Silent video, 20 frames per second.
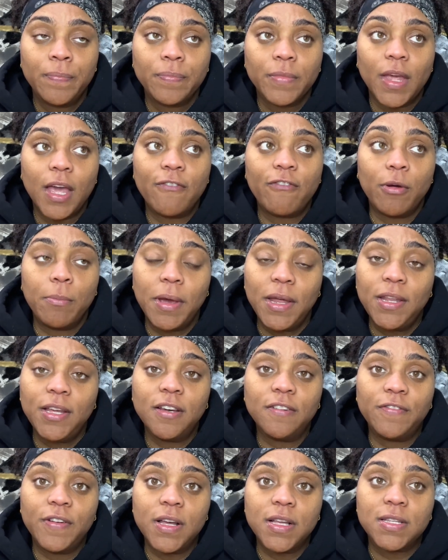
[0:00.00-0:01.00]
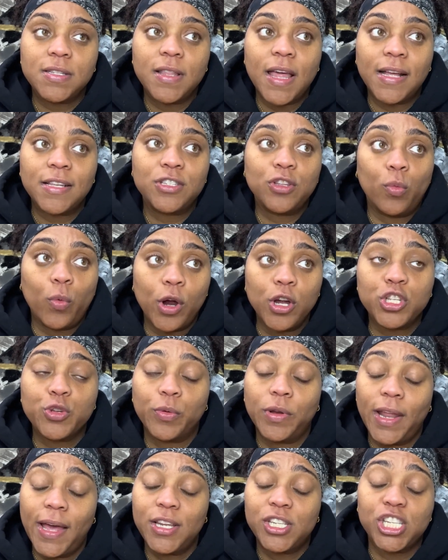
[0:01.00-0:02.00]
And for many of us, that's the worst
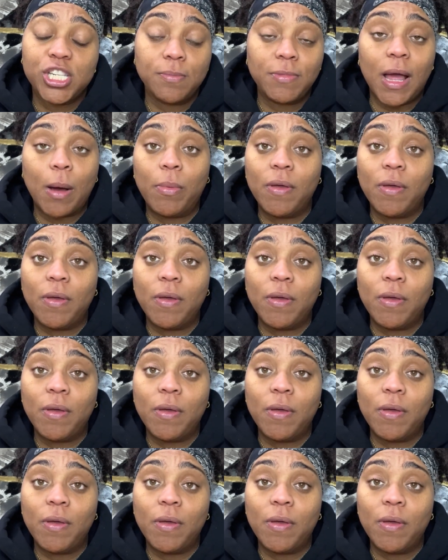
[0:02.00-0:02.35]
relationship that